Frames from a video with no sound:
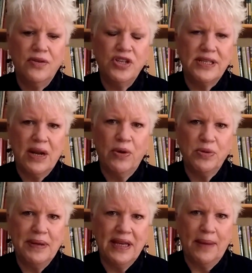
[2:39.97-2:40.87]
she said, I want
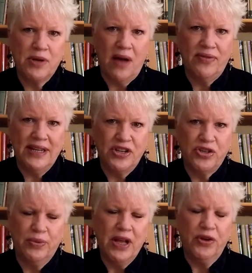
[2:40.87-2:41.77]
it to be kept
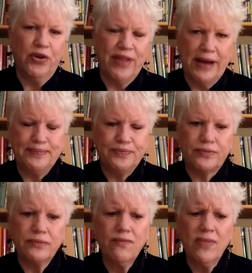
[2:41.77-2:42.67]
confidential. We all know that.
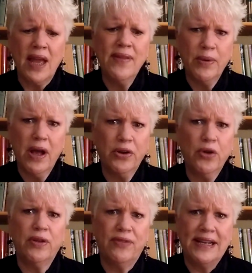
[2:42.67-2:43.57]
And then we all
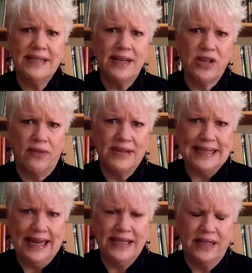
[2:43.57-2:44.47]
know that Feinstein's
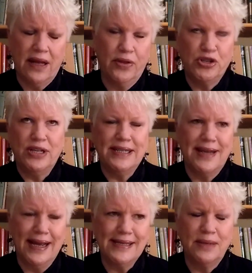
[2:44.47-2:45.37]
office leaked it, although she
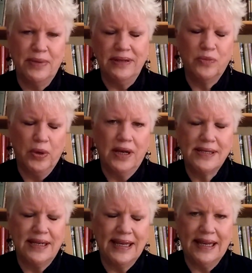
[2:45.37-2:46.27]
denies it, but where
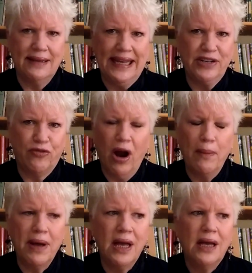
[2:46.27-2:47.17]
else did it get leaked
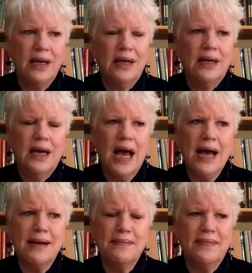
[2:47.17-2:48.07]
from?
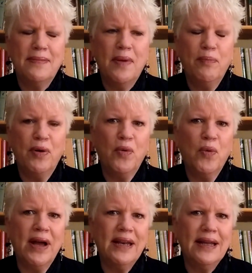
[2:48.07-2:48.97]
But
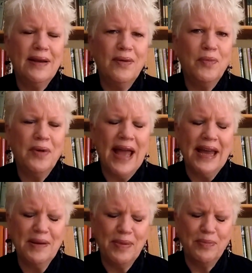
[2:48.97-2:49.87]
what
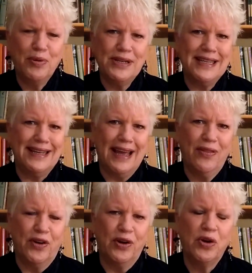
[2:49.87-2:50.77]
hadn't been put
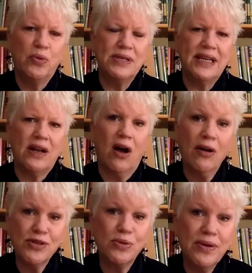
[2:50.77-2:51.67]
together was that
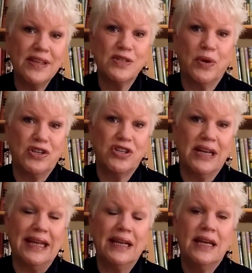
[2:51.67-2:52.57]
also in this
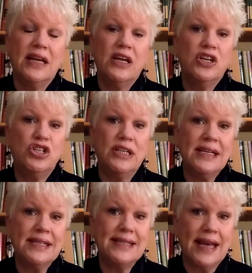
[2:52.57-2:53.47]
questioning,
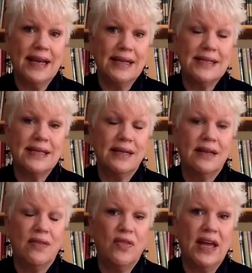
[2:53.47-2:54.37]
she says
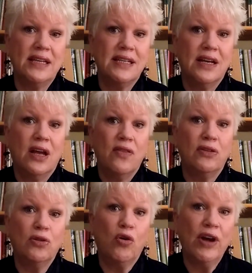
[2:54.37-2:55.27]
that
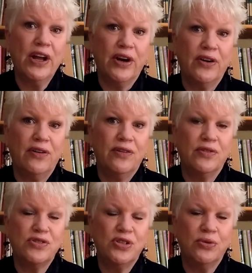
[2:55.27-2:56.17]
the lawyer,
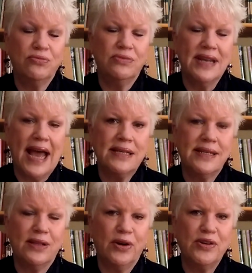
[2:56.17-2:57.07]
those two
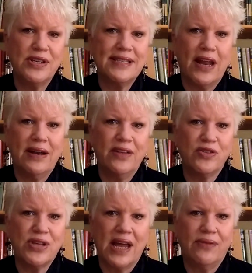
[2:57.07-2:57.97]
nasty lawyers that sat on
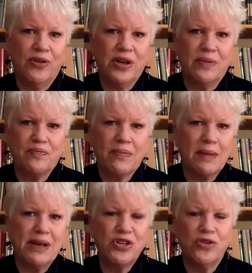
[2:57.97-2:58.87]
either side of her to
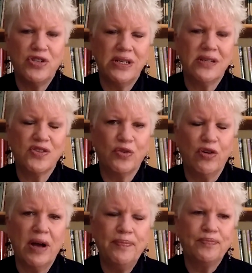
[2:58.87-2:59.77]
make sure she didn't
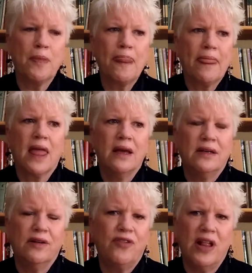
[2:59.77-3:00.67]
screw up
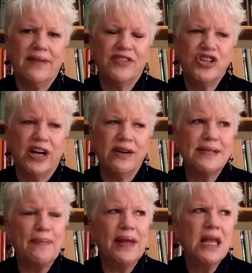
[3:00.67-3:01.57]
or fall out of her chair or
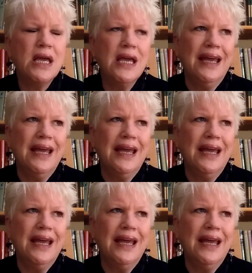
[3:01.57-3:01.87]
something,